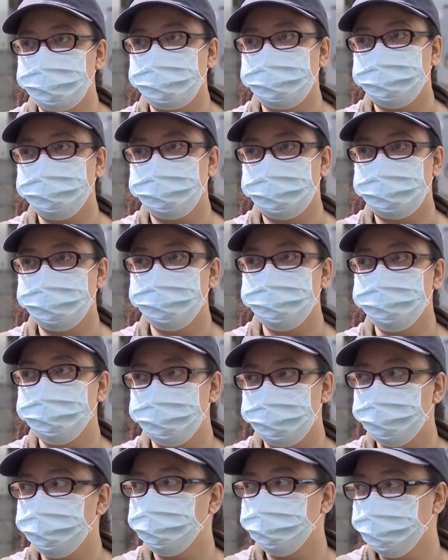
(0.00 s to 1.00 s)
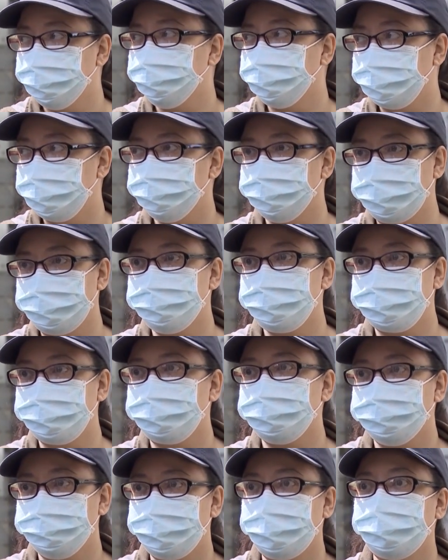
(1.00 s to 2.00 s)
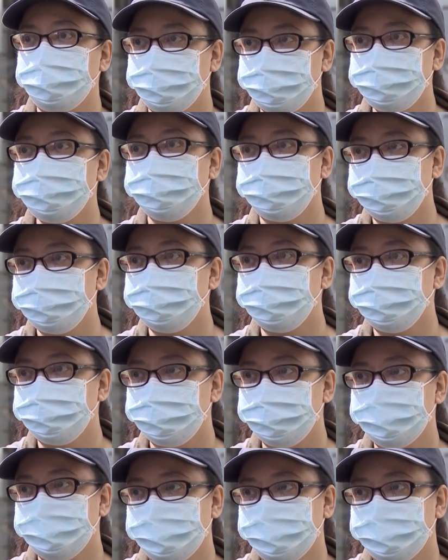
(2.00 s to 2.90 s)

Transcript: because then you know if everything's fine, you know.